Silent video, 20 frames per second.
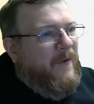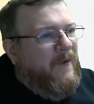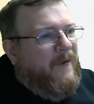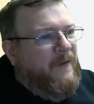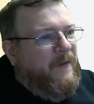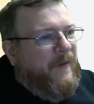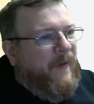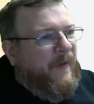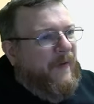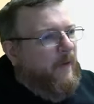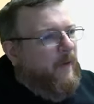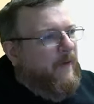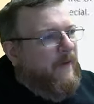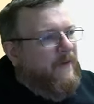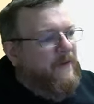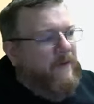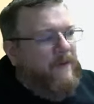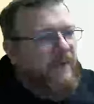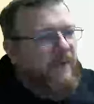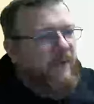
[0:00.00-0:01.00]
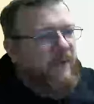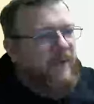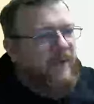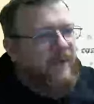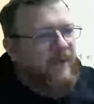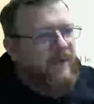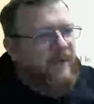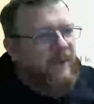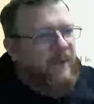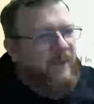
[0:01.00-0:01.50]
to do that. I want to do a little run
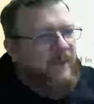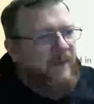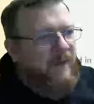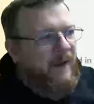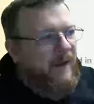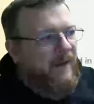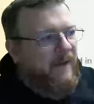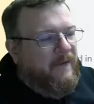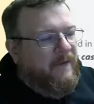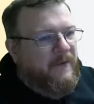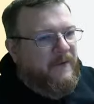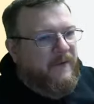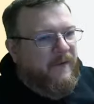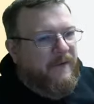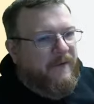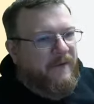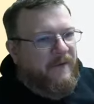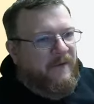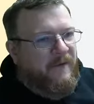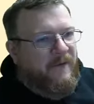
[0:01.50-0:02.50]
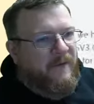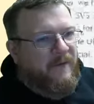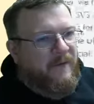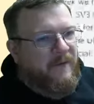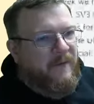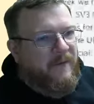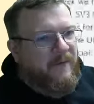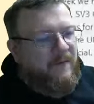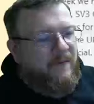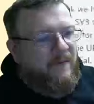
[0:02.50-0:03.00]
through and show you guys a
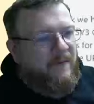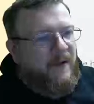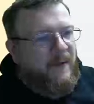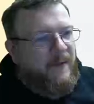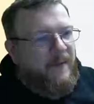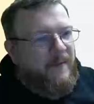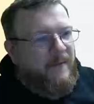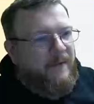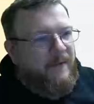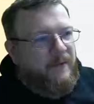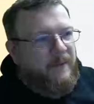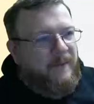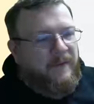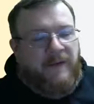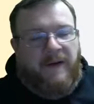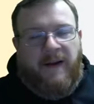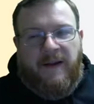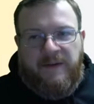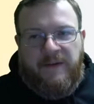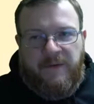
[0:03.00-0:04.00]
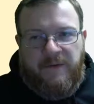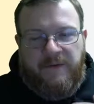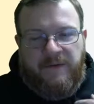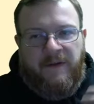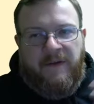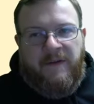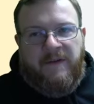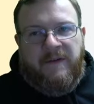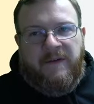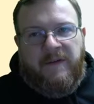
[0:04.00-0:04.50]
couple of distributors that I use.
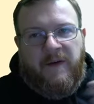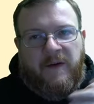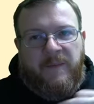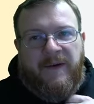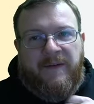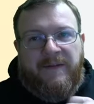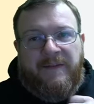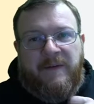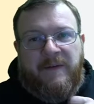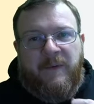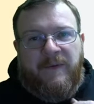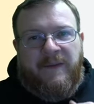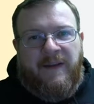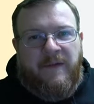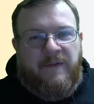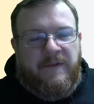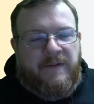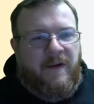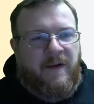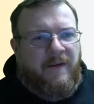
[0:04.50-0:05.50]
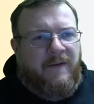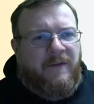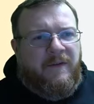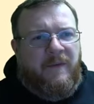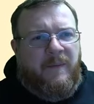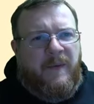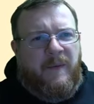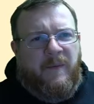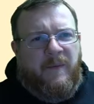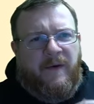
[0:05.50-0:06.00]
Just talk about and see what they have in stock.
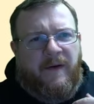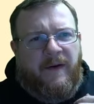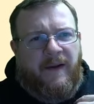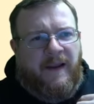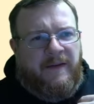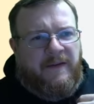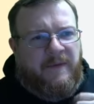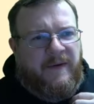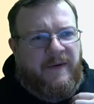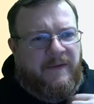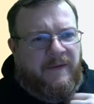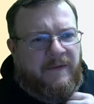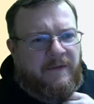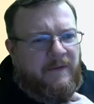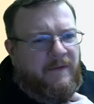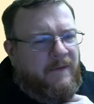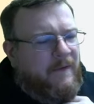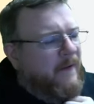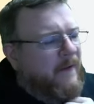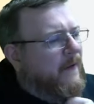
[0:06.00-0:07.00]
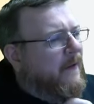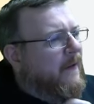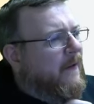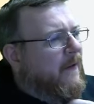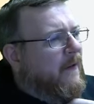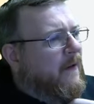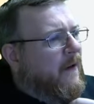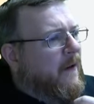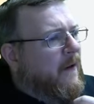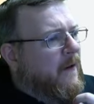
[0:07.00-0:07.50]
Some people are asking about this.
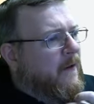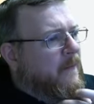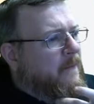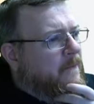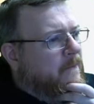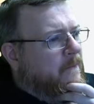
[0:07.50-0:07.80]
Um,